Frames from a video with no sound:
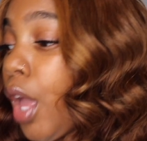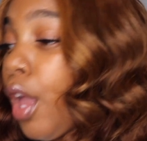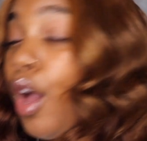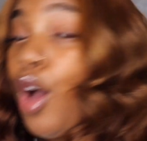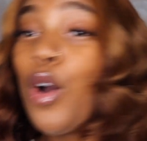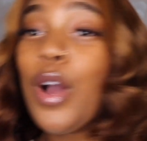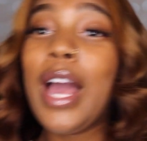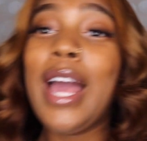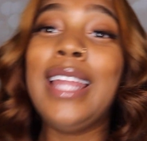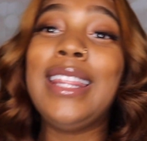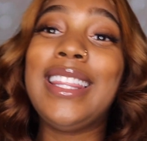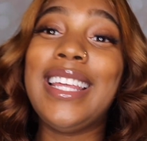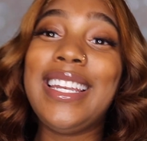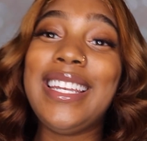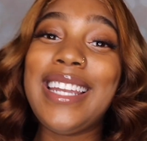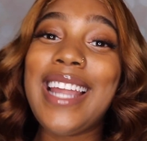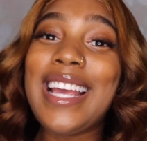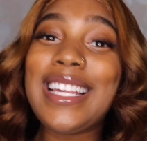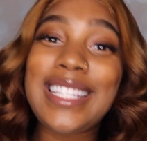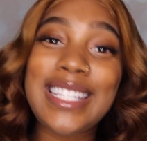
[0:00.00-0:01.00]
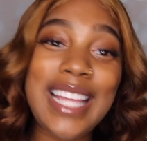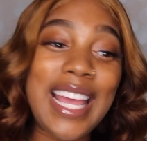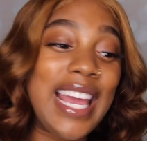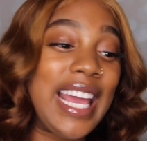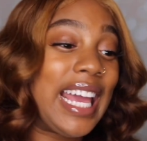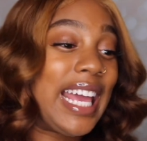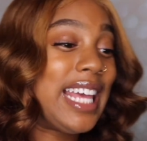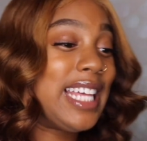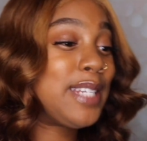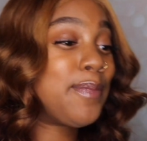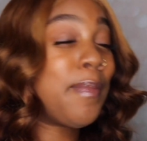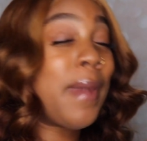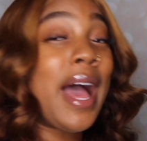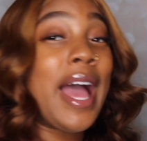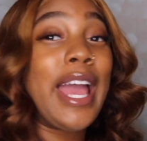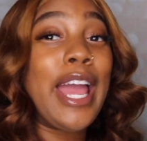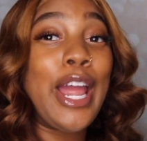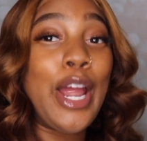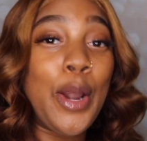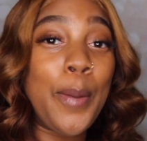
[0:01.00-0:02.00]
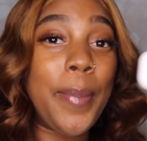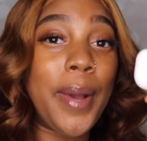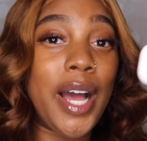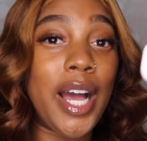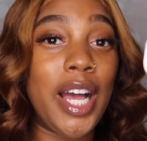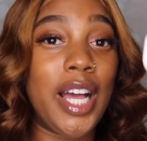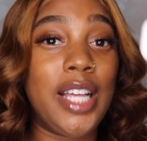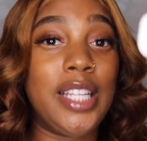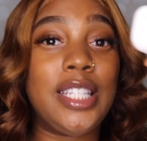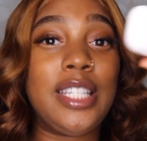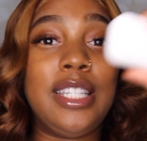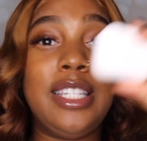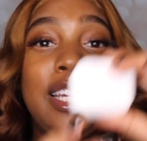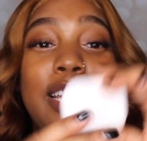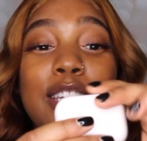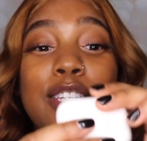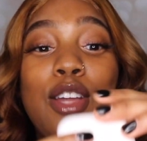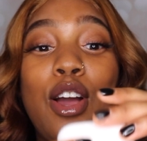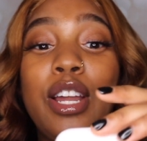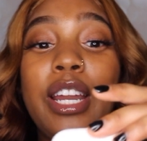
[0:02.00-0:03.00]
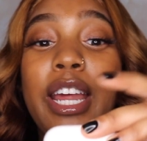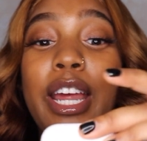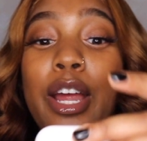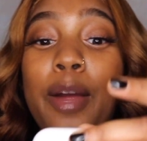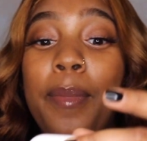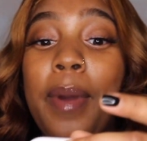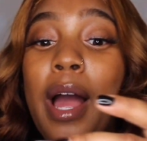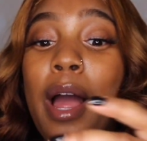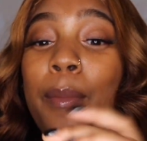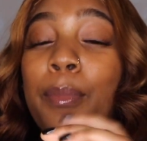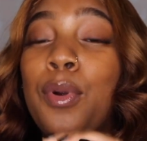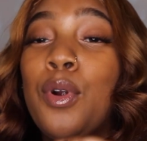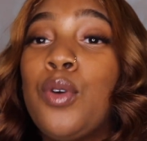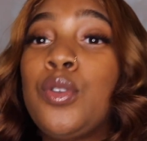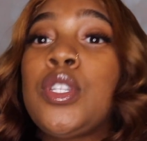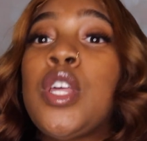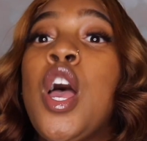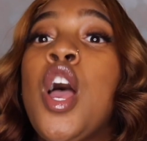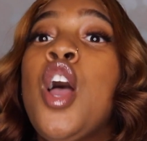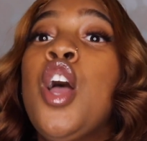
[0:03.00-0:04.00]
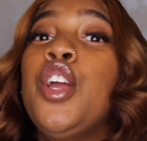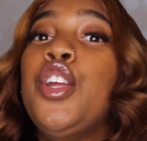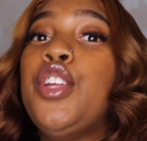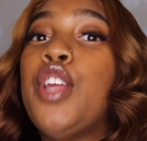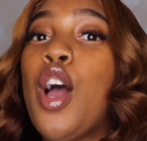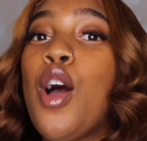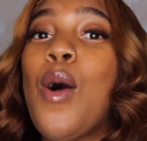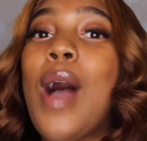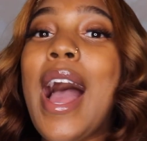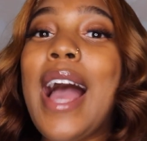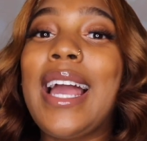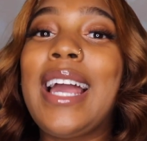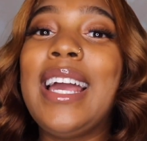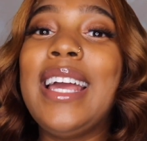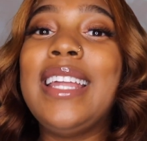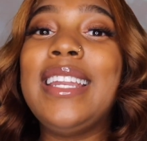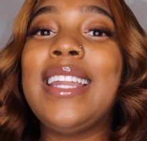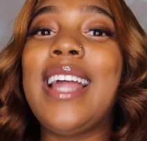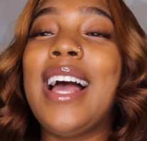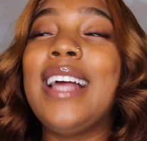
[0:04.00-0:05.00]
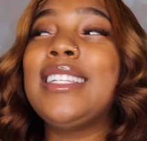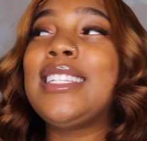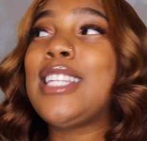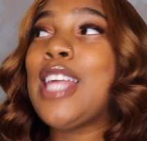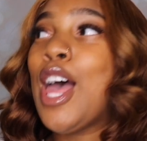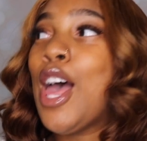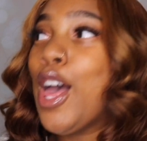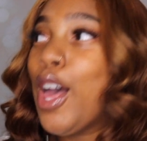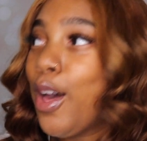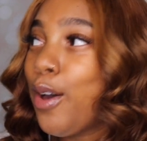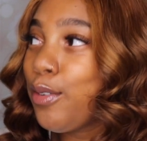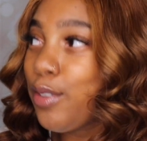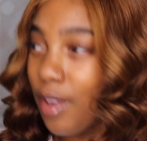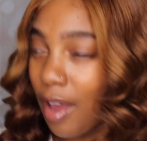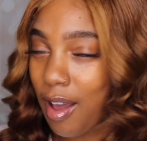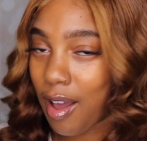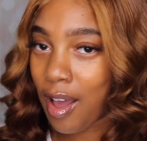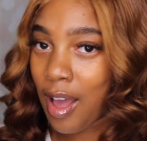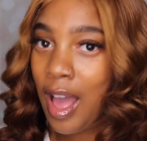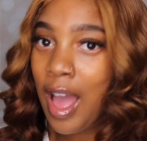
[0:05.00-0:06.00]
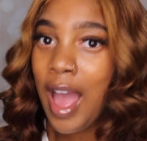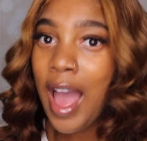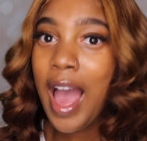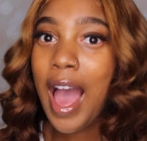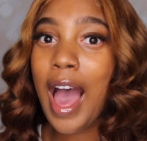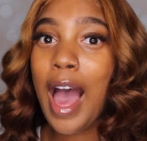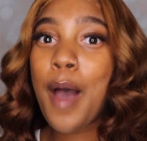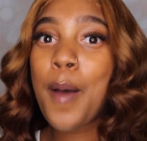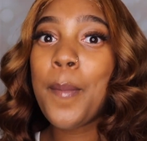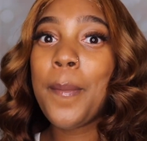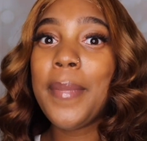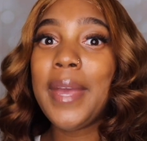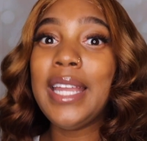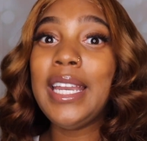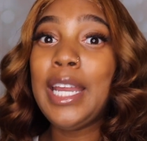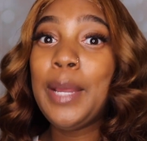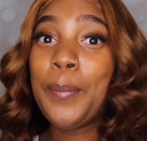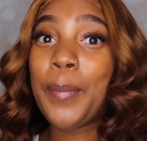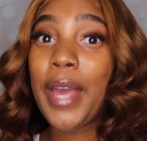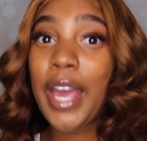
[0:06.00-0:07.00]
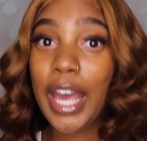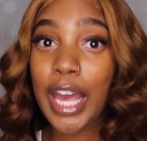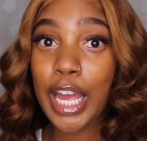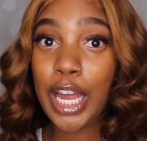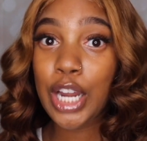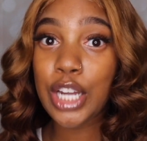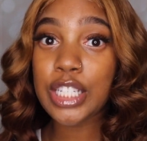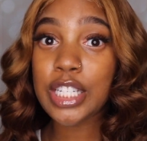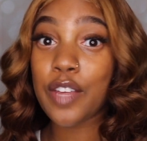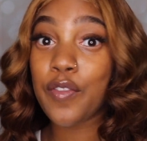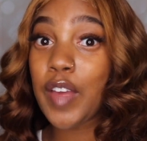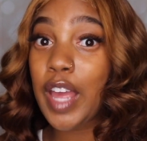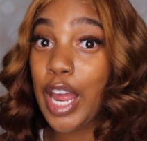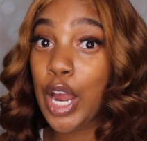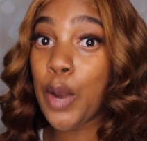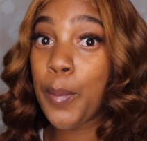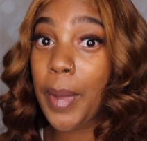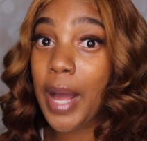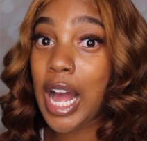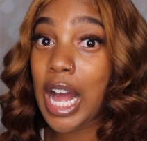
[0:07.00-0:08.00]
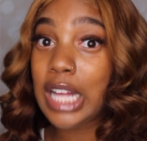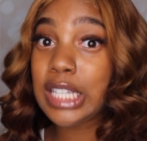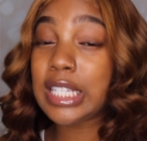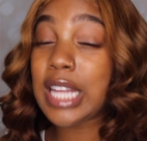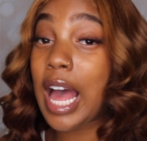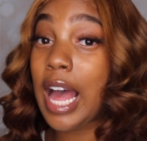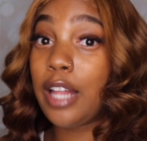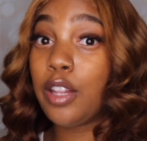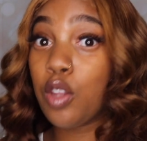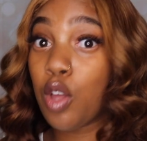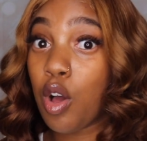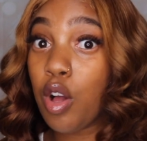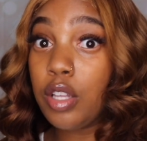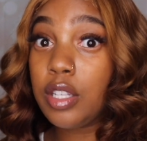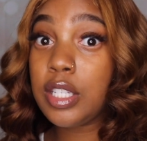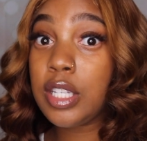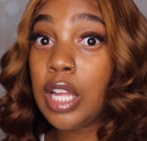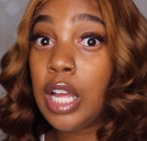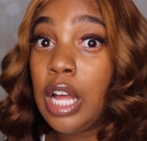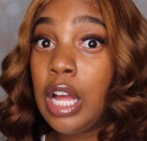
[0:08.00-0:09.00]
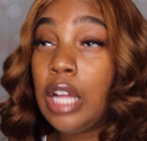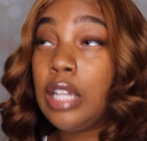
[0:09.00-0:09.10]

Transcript: Okay, the next thing is my AirPods. These are the AirPod Pros. Yo, I cannot tell y'all how many pairs of AirPods I lost.